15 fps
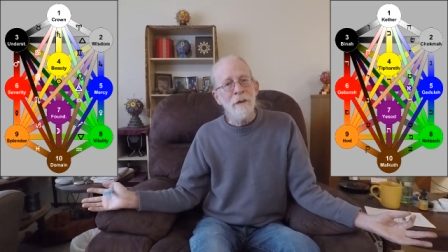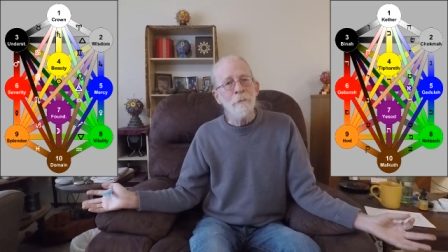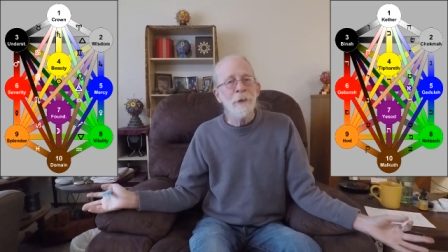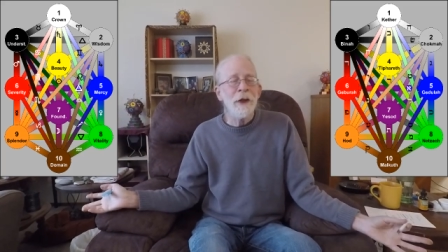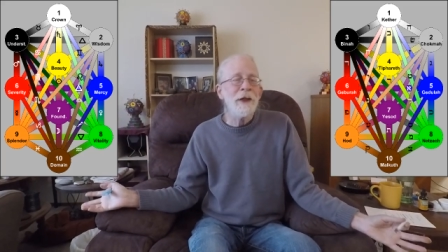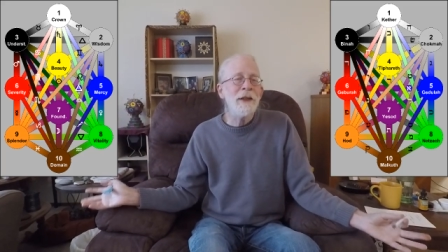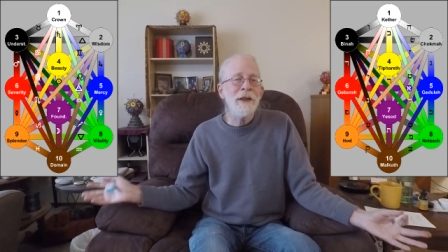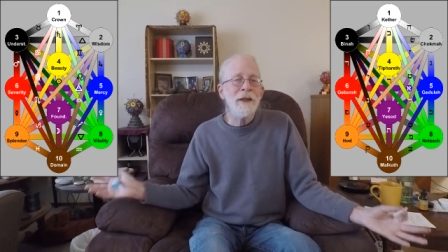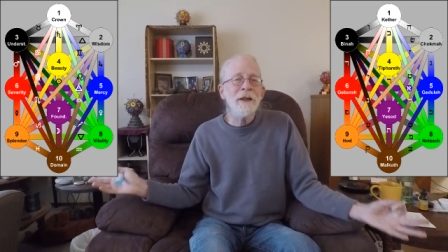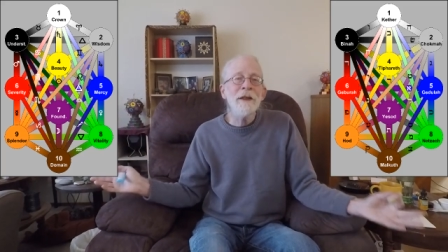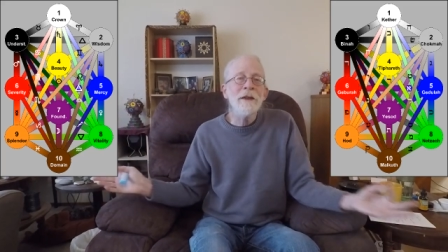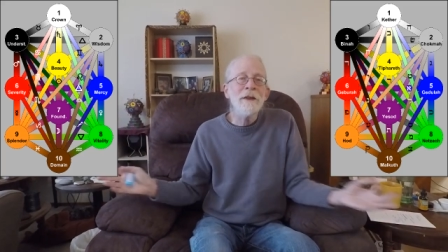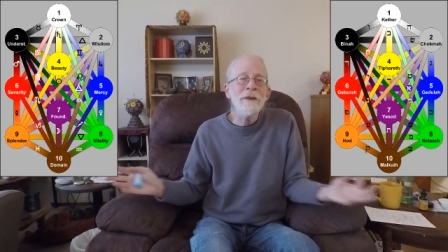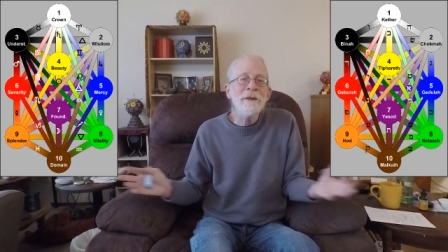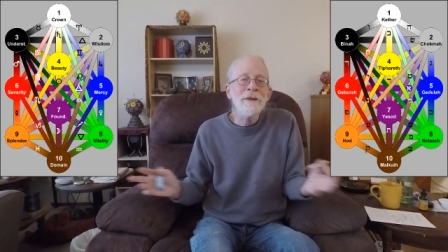But it
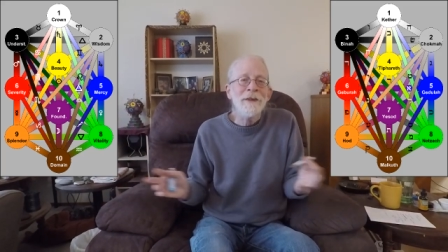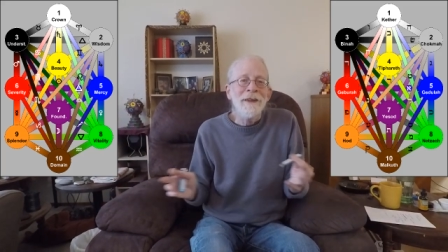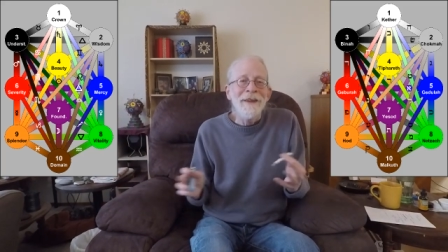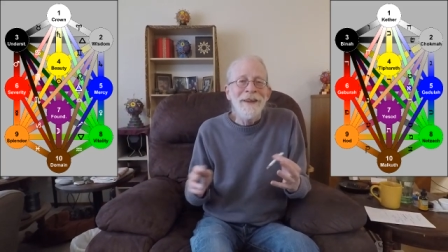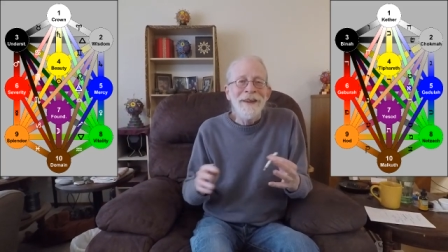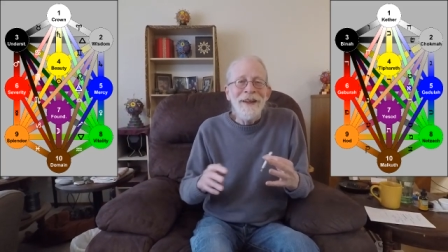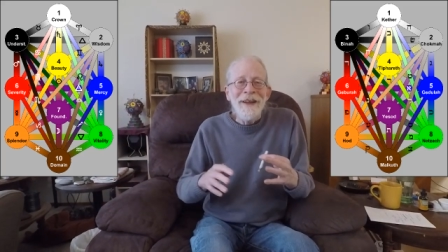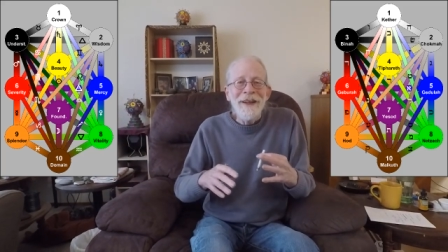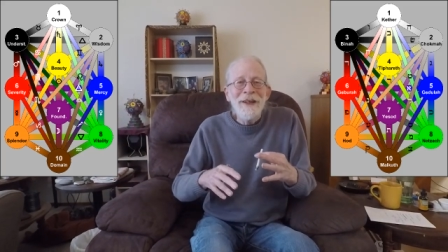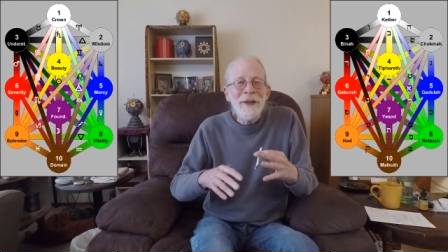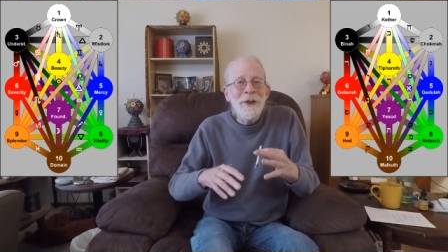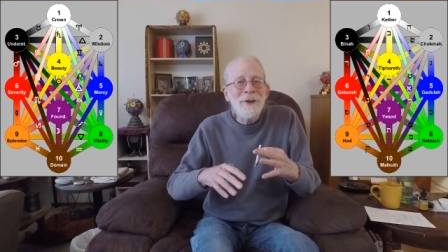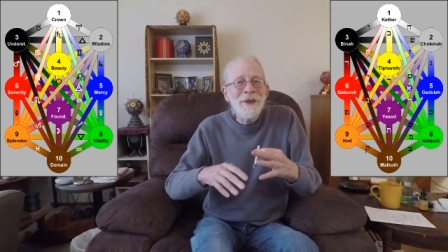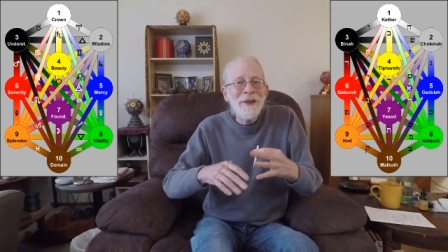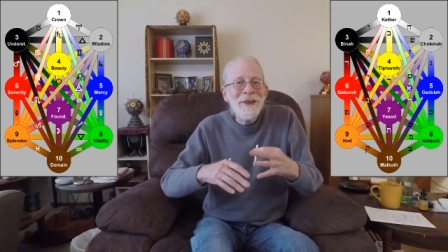is, you
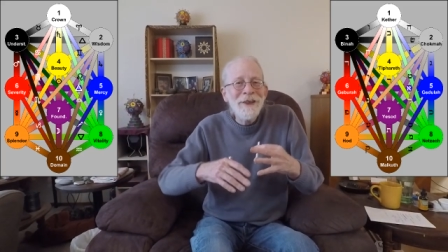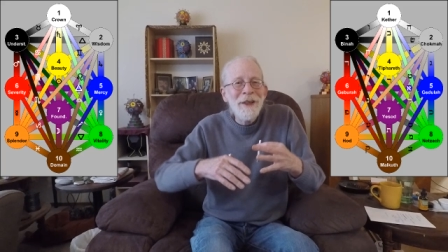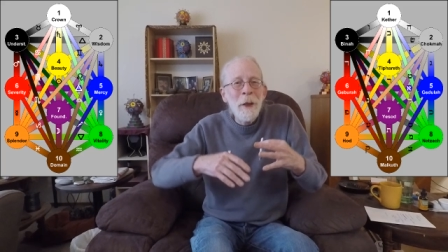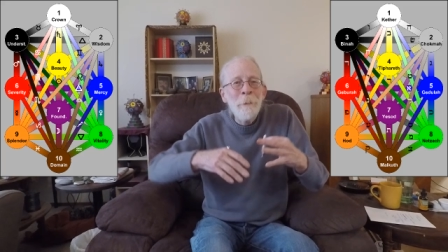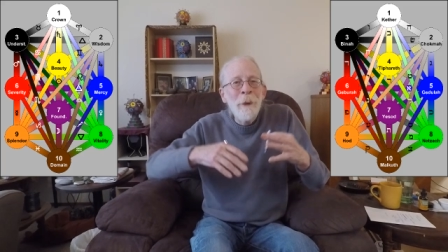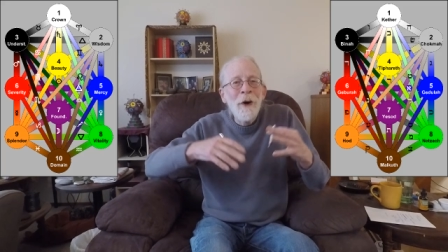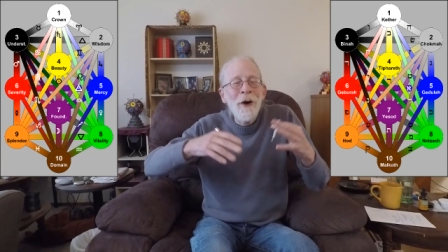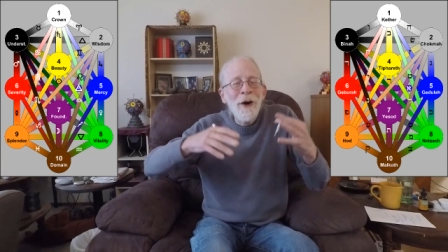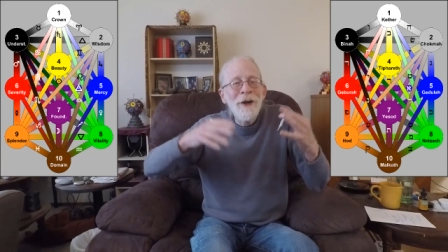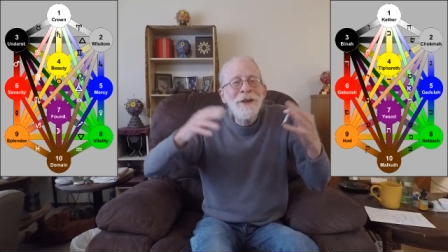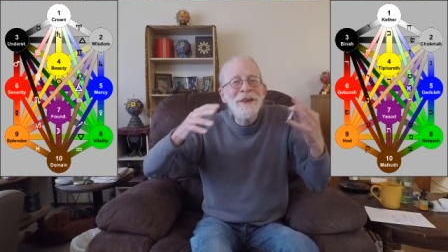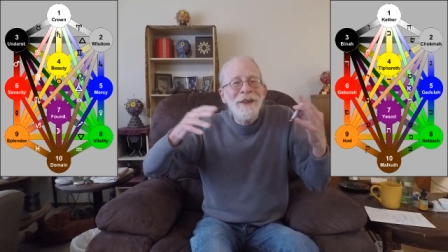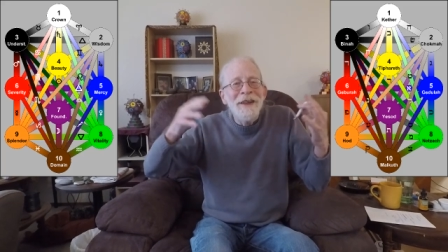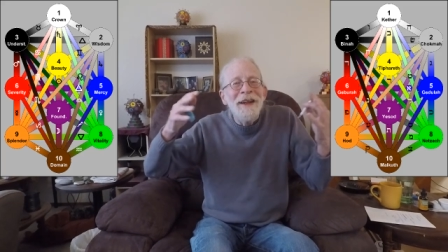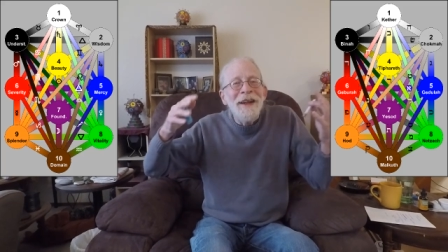know, just a
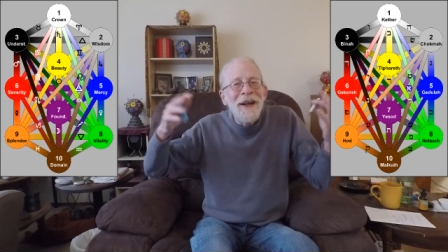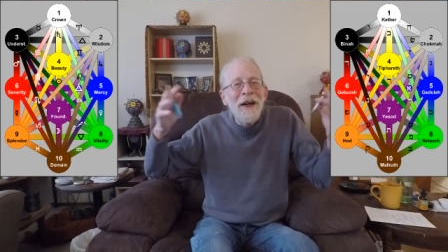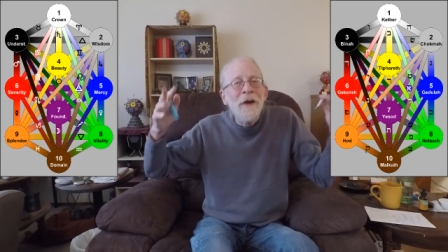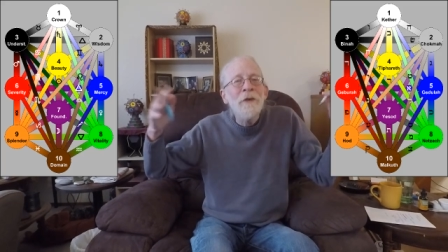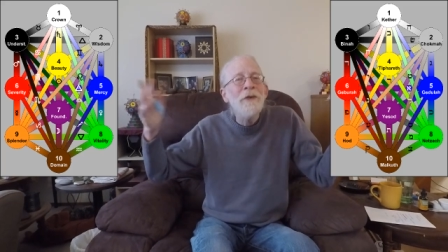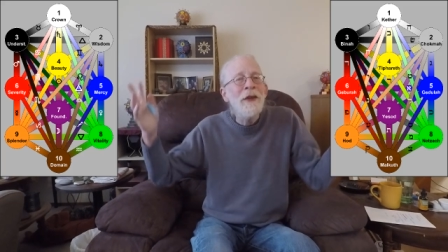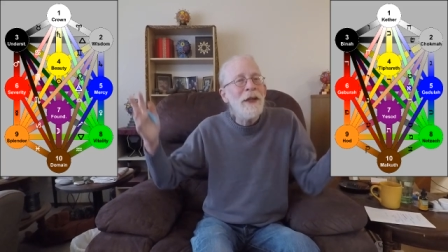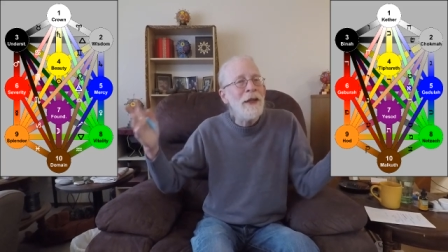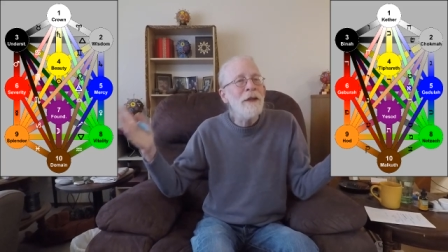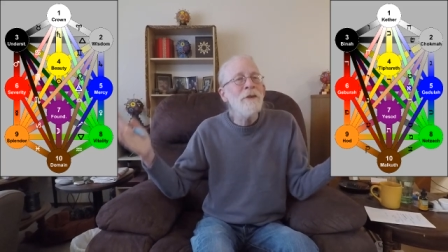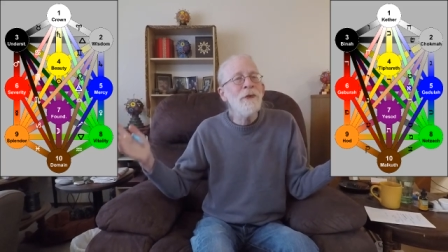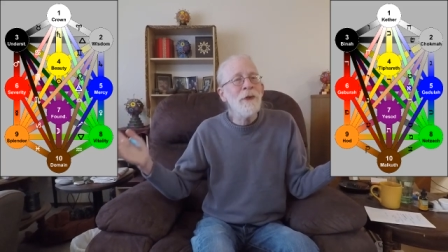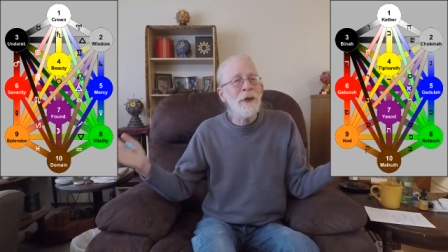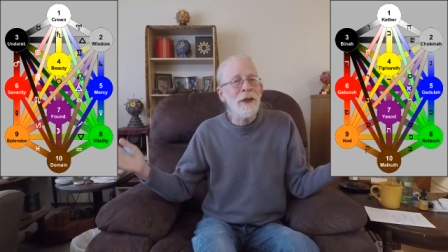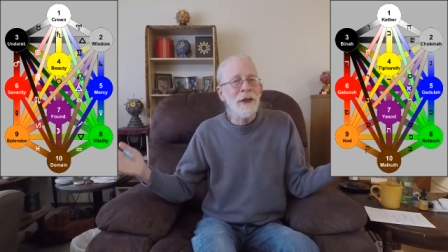part of the
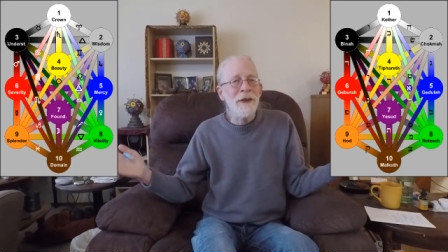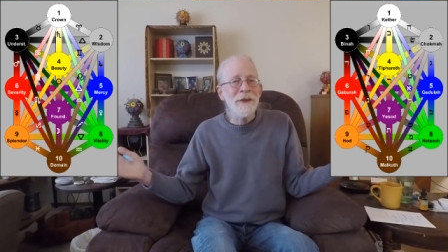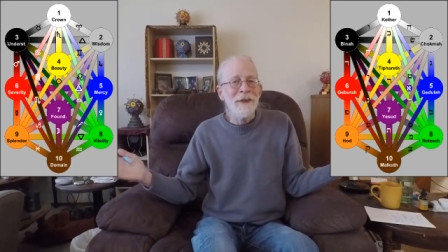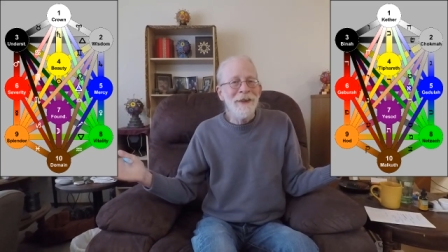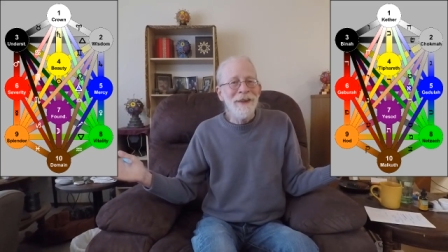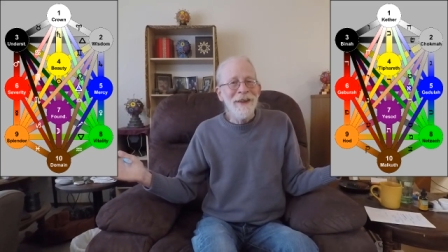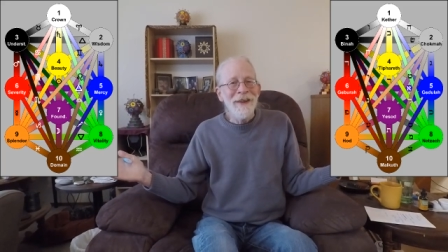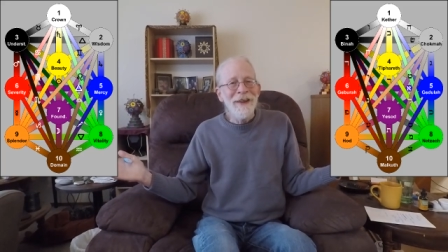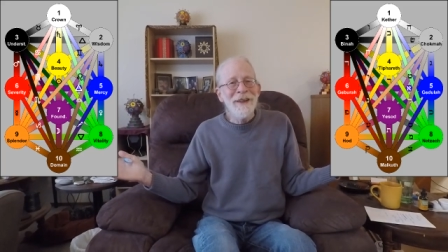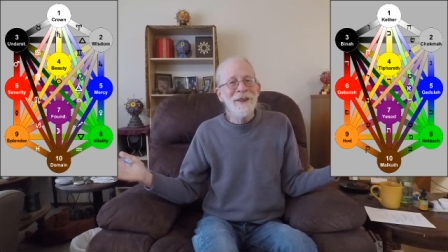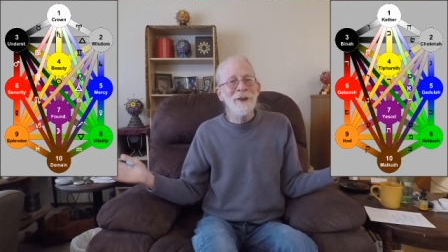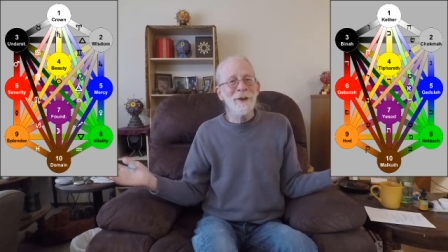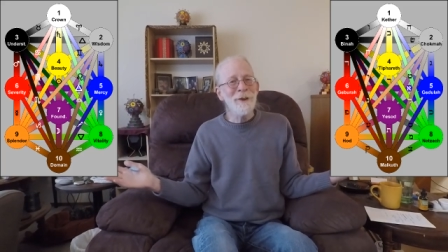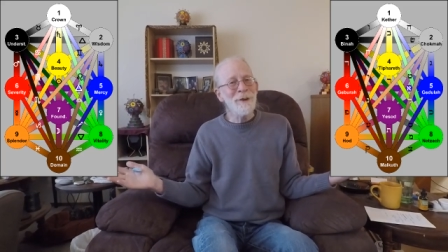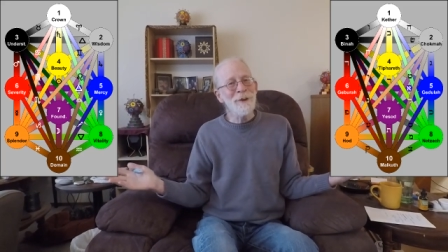infinite
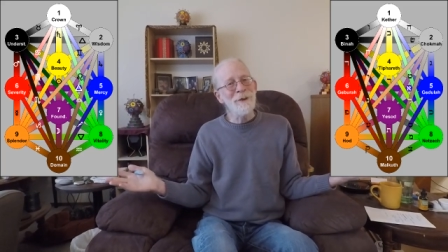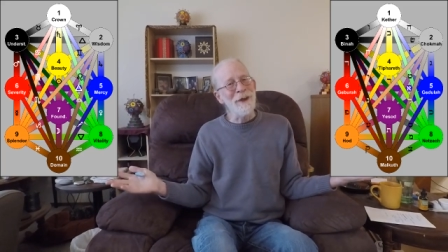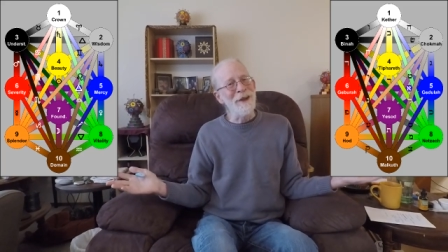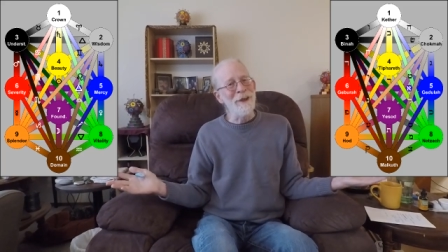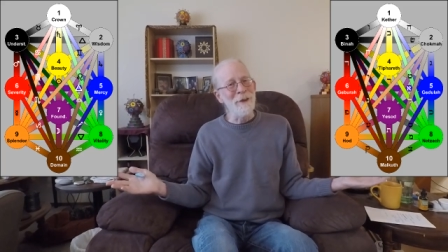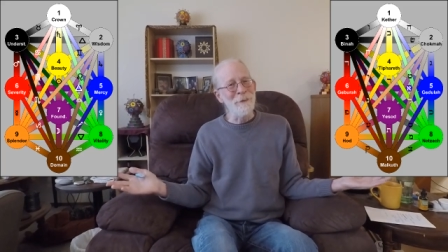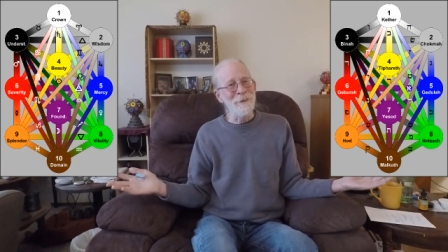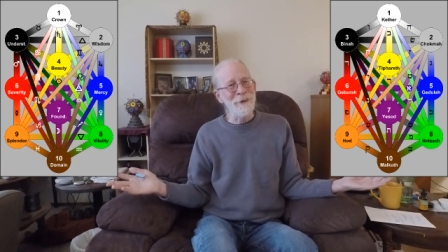eternal realm.